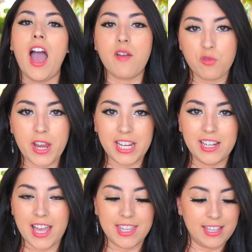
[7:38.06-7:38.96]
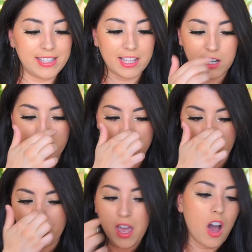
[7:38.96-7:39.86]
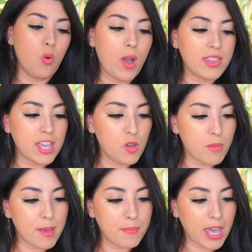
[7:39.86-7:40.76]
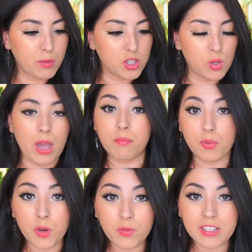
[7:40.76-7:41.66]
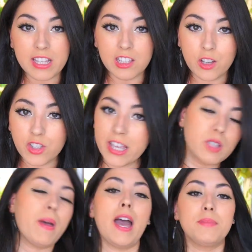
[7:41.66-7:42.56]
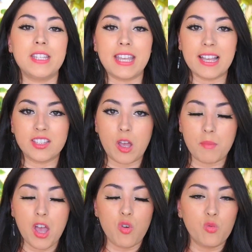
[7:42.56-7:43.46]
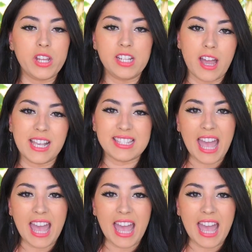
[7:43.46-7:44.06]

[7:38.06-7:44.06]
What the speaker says: I really like this enclosure. A way that you might be able to improve this enclosure is perhaps to get some really nice,